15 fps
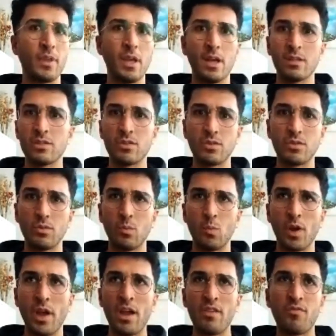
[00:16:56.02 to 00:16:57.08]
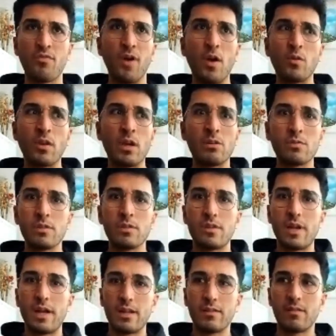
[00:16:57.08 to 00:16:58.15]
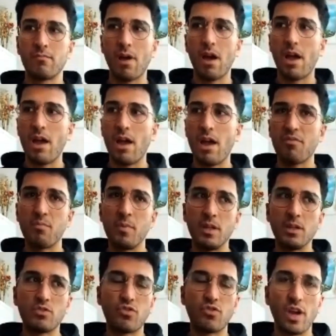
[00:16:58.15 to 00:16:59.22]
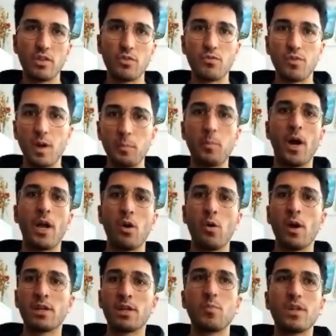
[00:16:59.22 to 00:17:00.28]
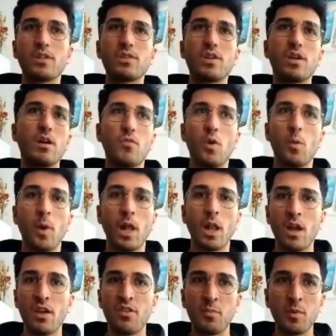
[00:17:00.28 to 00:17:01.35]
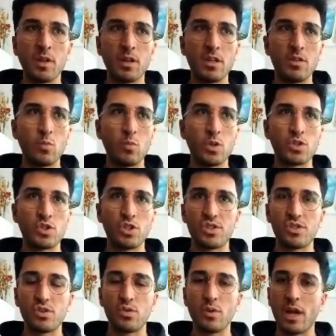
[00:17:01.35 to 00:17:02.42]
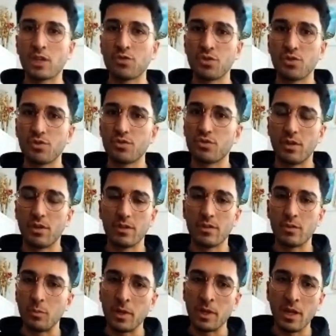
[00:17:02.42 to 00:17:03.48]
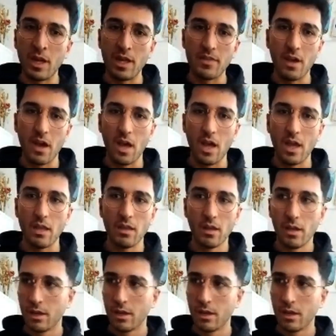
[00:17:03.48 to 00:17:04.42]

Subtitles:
Yeah, so what I found out is that I have been trying to find biohacks myself all my life, but it was just so natural to me that I